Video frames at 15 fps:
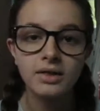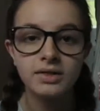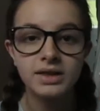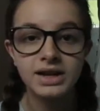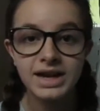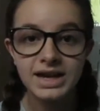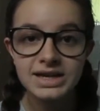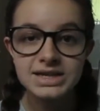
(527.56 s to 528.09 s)

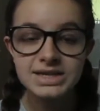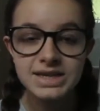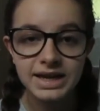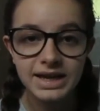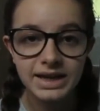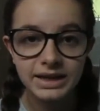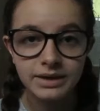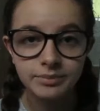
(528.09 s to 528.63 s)
The next
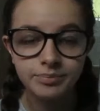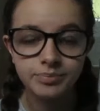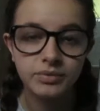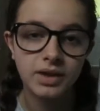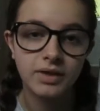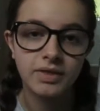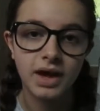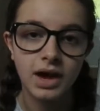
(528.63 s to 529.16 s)
thing
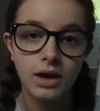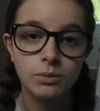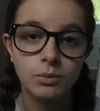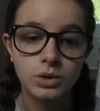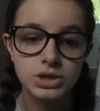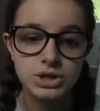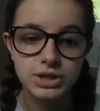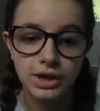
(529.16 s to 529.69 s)
that I
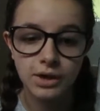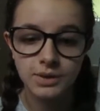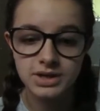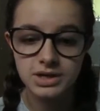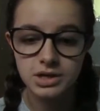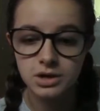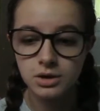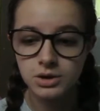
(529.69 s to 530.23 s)
want to go
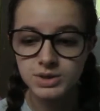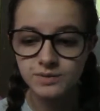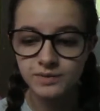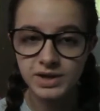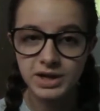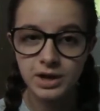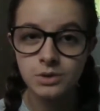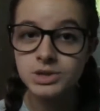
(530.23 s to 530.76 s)
into is
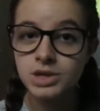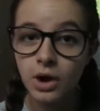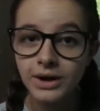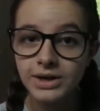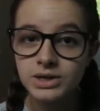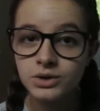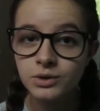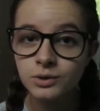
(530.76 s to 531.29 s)
video
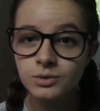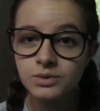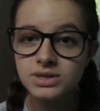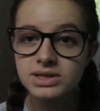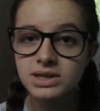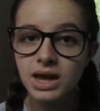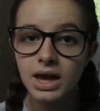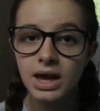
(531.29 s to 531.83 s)
titles.